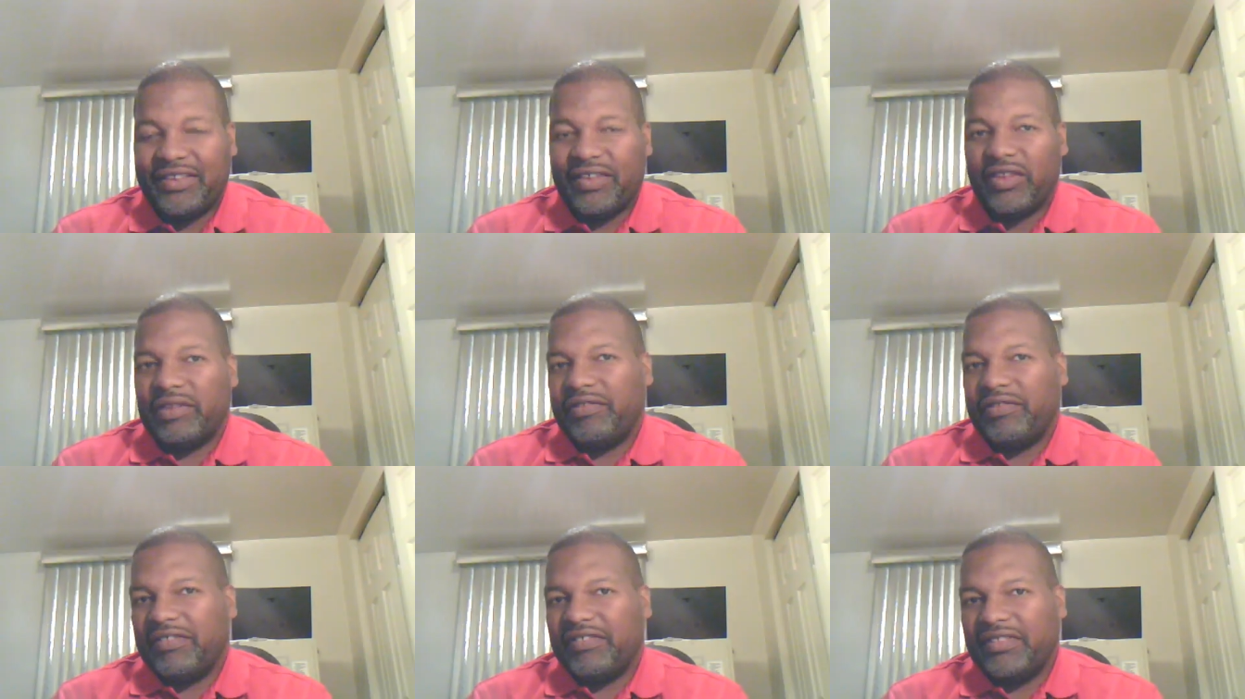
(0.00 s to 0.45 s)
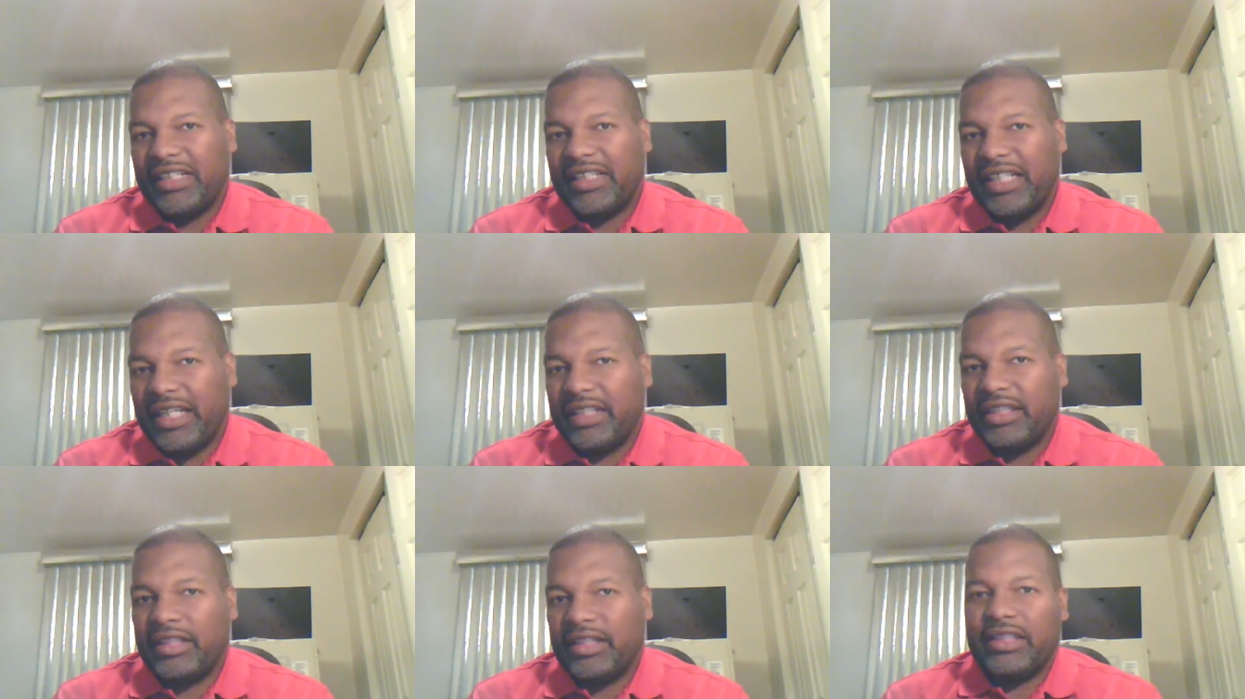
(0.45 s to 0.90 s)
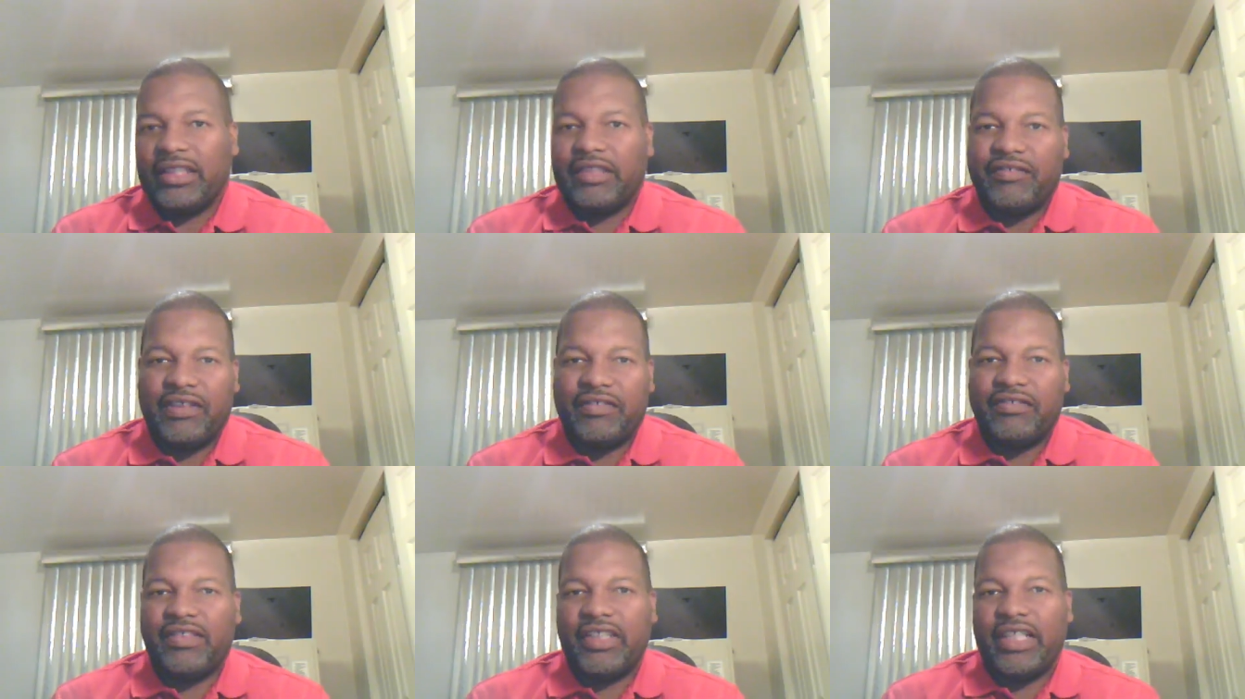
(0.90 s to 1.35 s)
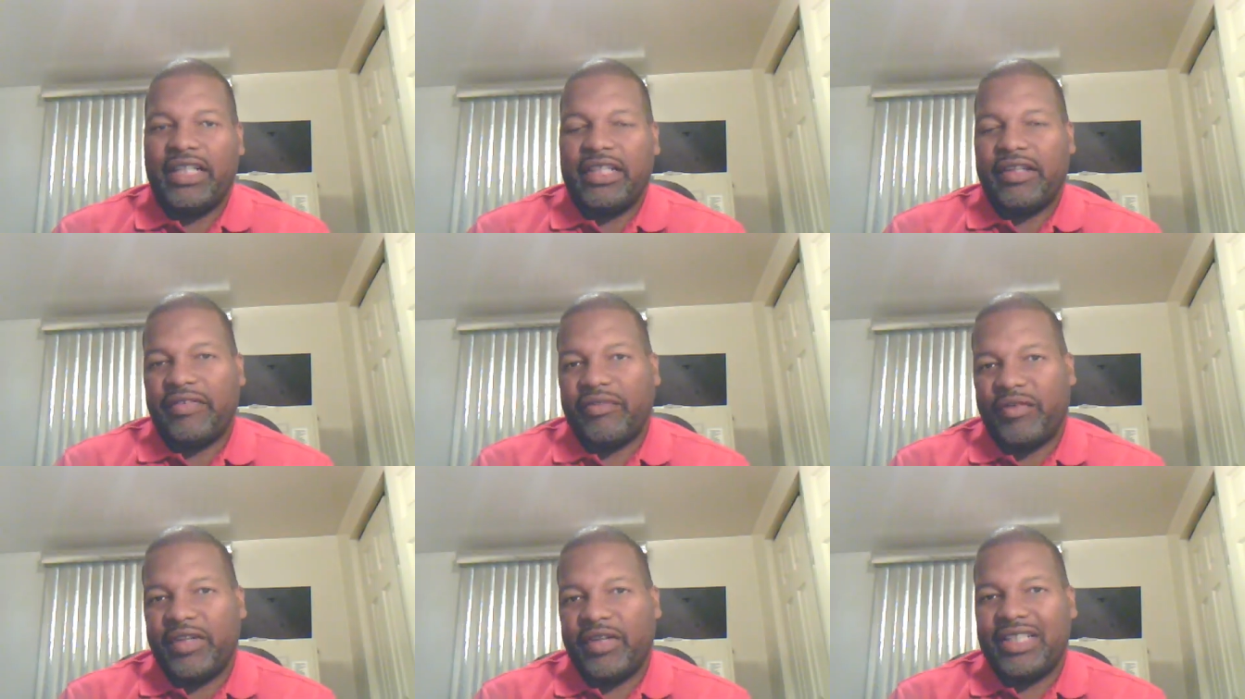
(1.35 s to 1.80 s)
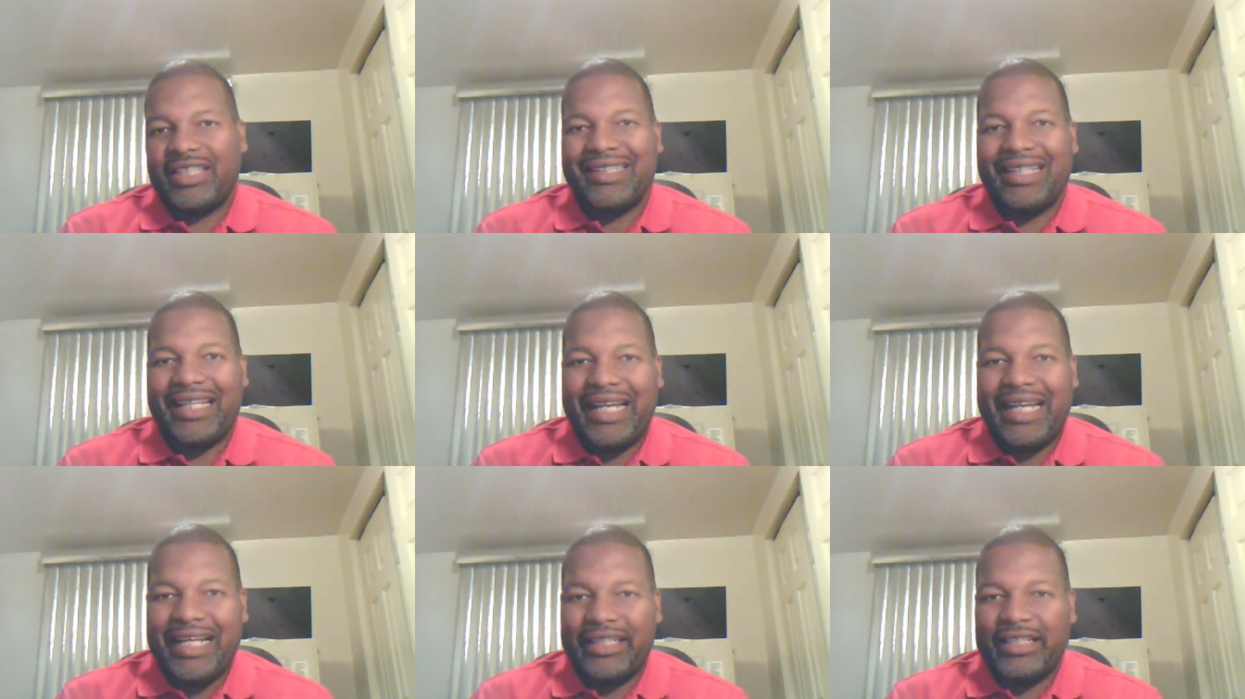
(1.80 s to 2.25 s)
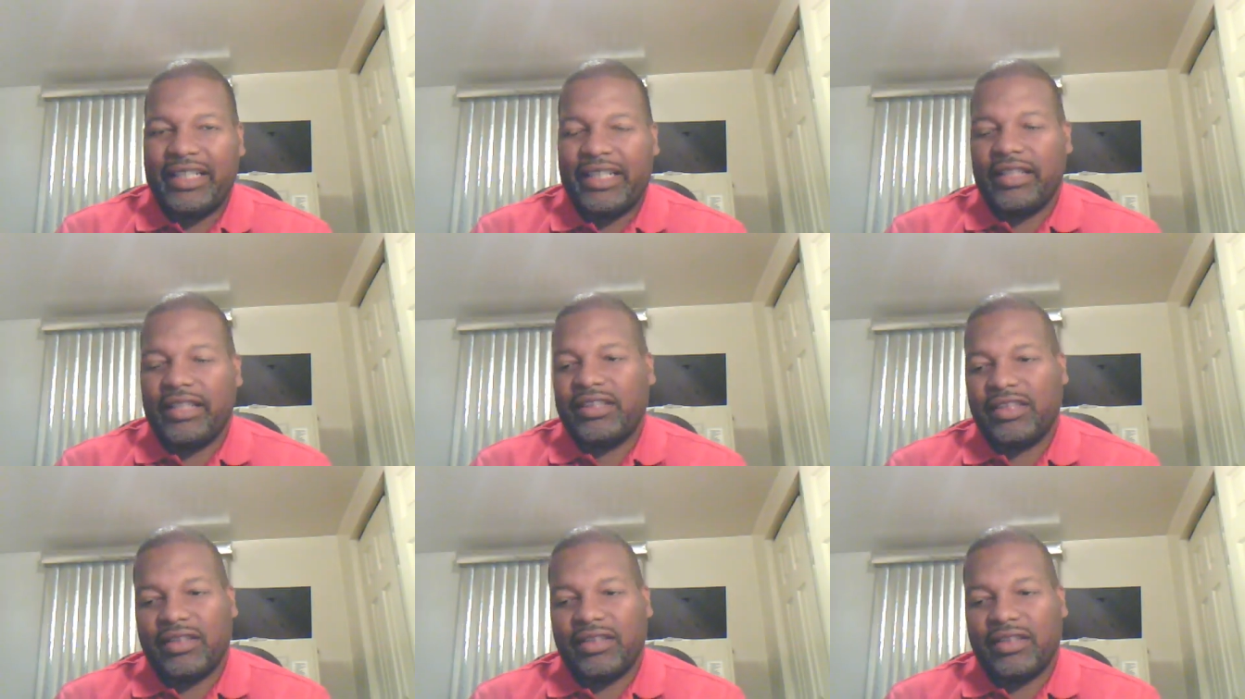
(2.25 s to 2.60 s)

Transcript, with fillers: you know it's 15, and then 15 and 3 is 18.